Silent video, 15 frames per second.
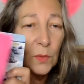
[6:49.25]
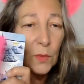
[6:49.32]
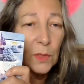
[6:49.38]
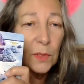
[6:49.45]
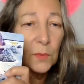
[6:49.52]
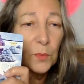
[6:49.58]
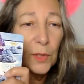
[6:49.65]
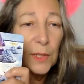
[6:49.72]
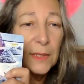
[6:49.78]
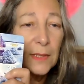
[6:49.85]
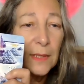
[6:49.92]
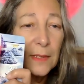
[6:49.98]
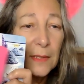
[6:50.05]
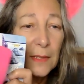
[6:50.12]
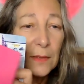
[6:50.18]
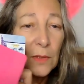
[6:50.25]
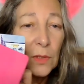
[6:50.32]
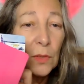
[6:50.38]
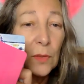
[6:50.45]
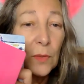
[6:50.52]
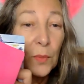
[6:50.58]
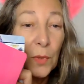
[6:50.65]
what brings us
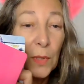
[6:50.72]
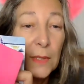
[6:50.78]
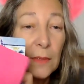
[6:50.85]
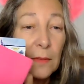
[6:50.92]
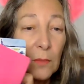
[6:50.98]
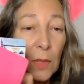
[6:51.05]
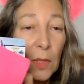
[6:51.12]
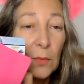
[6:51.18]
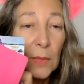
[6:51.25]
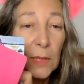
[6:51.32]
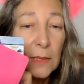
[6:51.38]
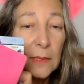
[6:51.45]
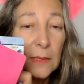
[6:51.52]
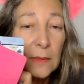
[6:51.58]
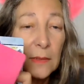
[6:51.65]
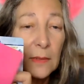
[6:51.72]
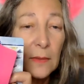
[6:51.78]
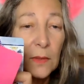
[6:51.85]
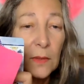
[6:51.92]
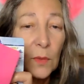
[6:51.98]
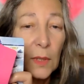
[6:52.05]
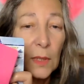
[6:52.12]
into the present moment so
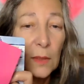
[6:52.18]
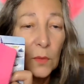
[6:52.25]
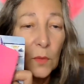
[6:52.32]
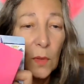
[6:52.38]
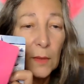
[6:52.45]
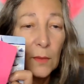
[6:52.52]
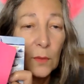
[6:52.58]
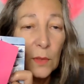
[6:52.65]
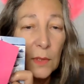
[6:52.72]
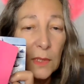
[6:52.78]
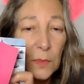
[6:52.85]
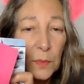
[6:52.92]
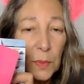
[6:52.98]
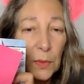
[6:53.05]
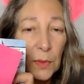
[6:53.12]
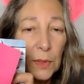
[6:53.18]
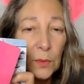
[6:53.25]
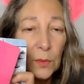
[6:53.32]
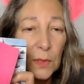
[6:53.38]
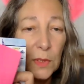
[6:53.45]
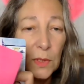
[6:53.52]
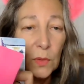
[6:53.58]
that we are at one with spirit,
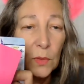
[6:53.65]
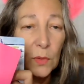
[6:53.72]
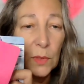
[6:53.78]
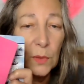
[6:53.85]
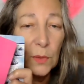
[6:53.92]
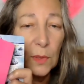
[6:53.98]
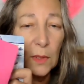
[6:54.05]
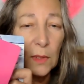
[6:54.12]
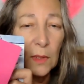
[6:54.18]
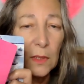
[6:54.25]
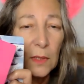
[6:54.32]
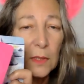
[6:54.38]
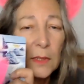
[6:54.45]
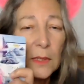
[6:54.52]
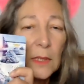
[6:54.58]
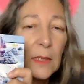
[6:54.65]
with source, with God.